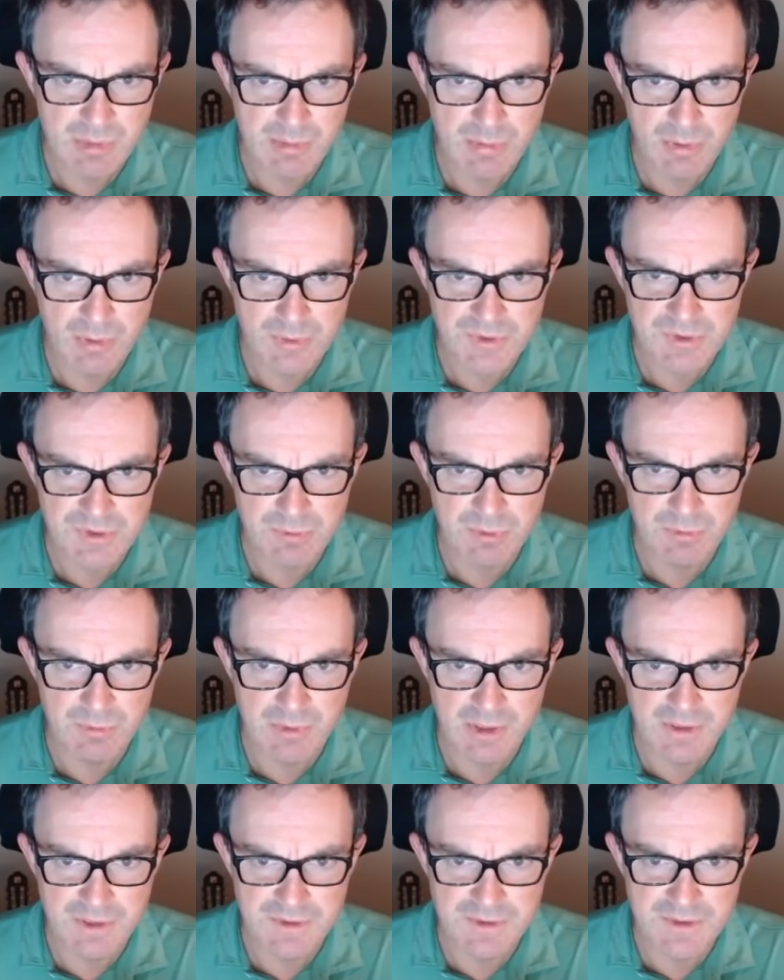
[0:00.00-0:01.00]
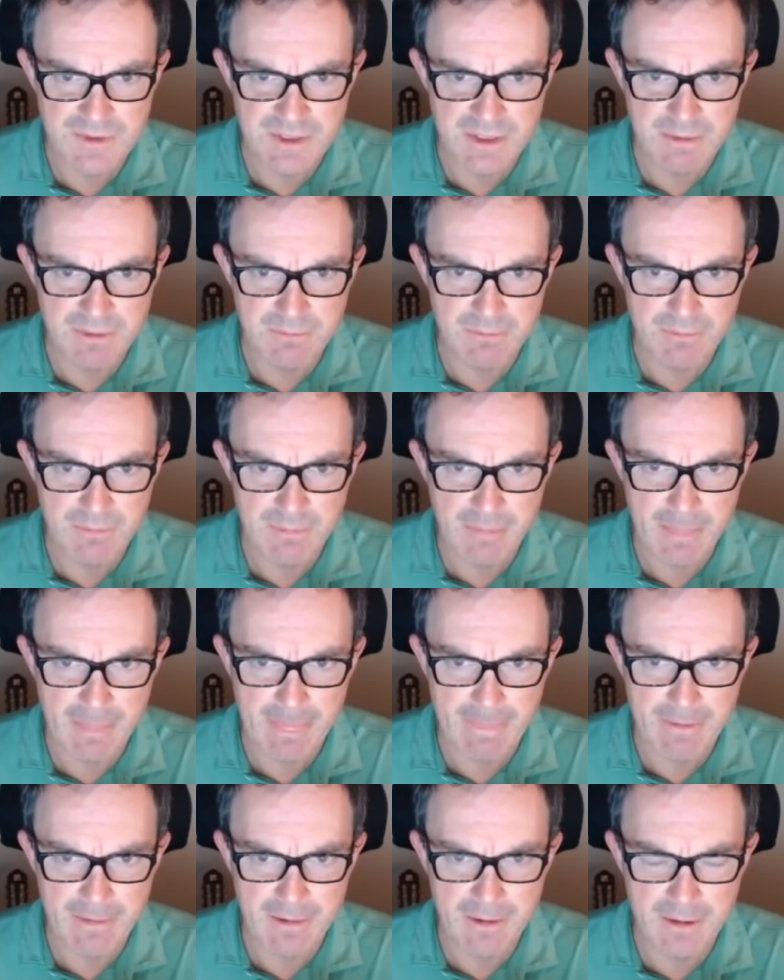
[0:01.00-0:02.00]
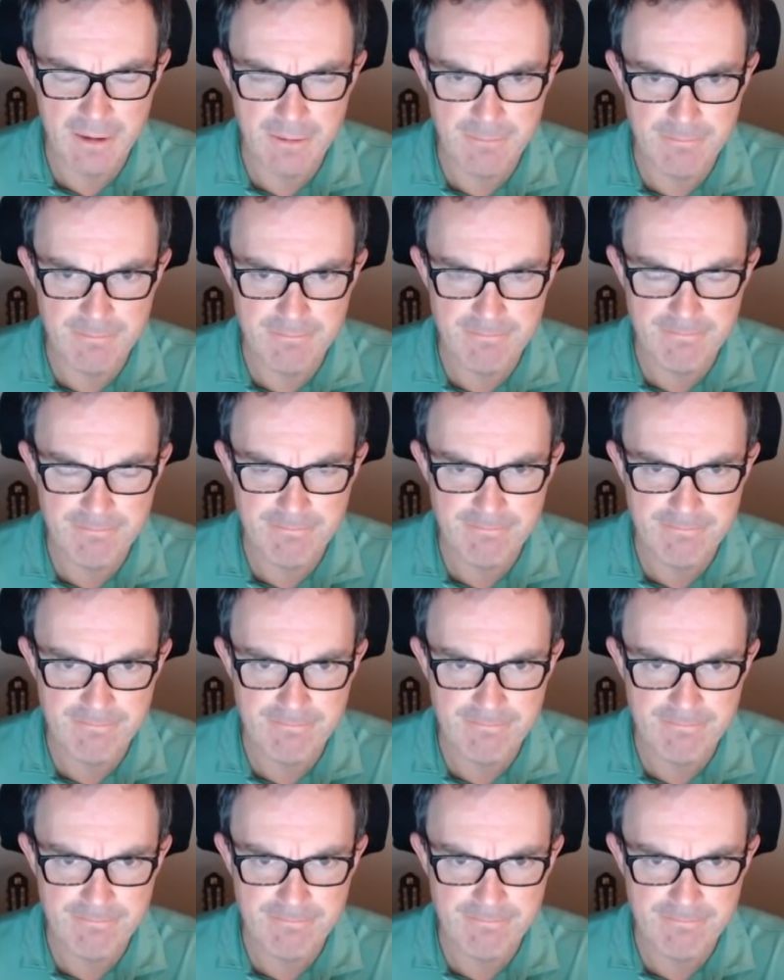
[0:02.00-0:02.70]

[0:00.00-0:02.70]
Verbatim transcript: be possible, mightn't it? Um,